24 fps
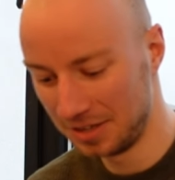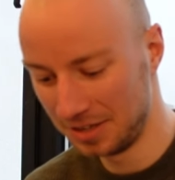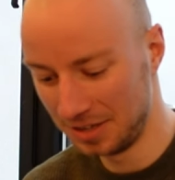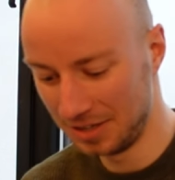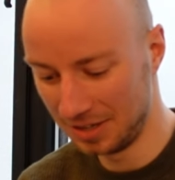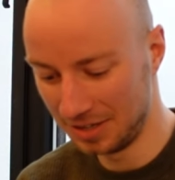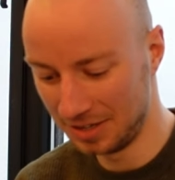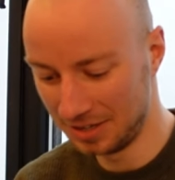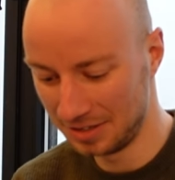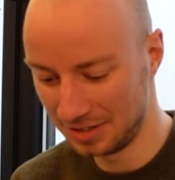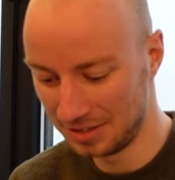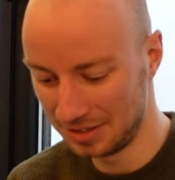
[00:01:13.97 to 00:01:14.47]

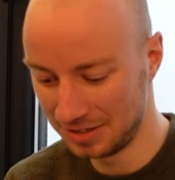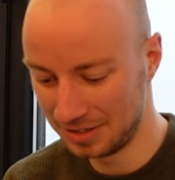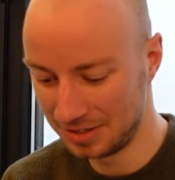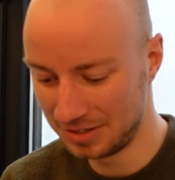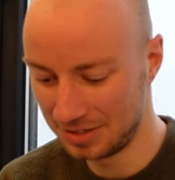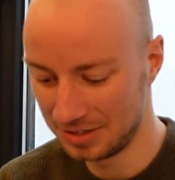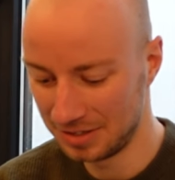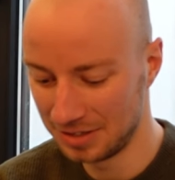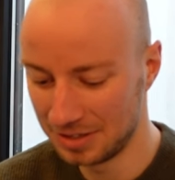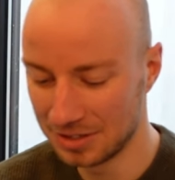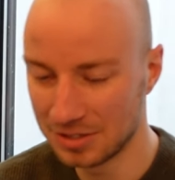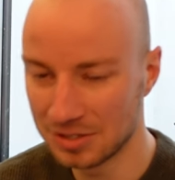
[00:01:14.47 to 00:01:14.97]
And
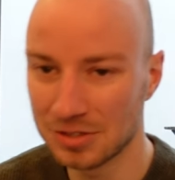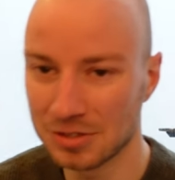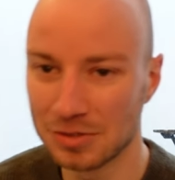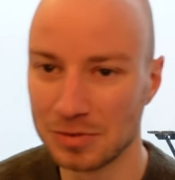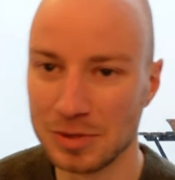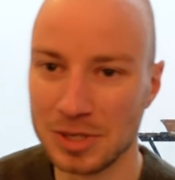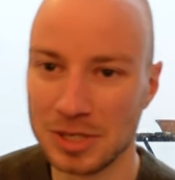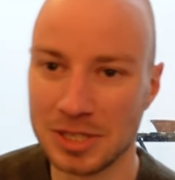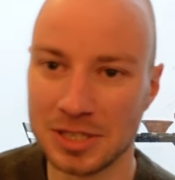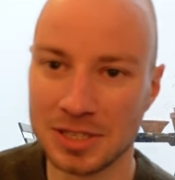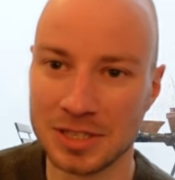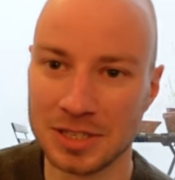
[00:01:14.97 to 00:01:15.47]
the
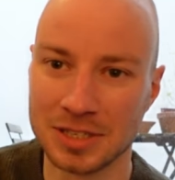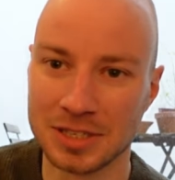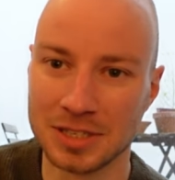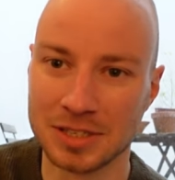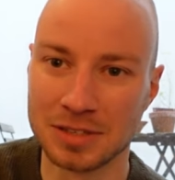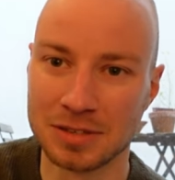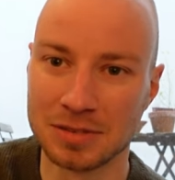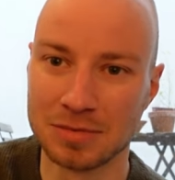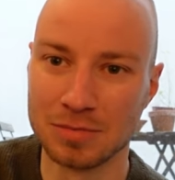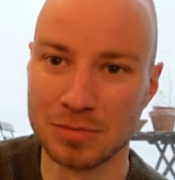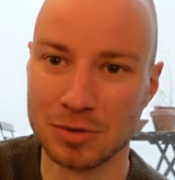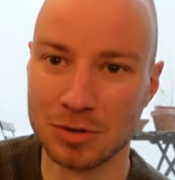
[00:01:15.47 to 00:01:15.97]
screen
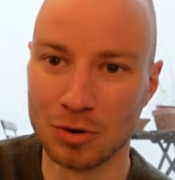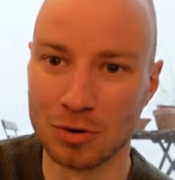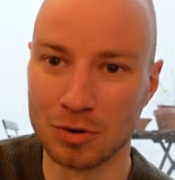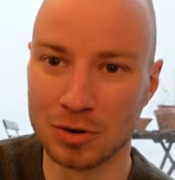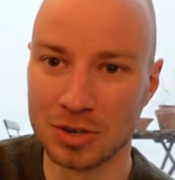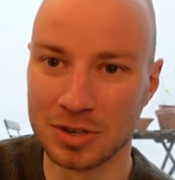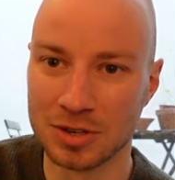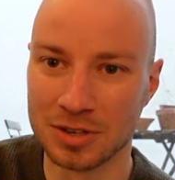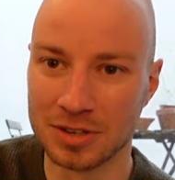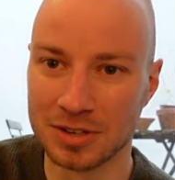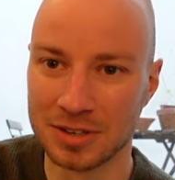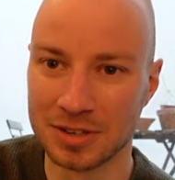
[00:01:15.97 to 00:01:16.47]
is
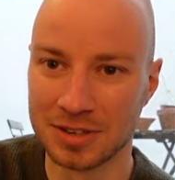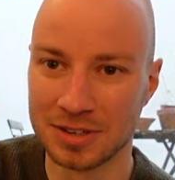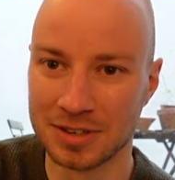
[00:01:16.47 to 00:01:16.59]
broken.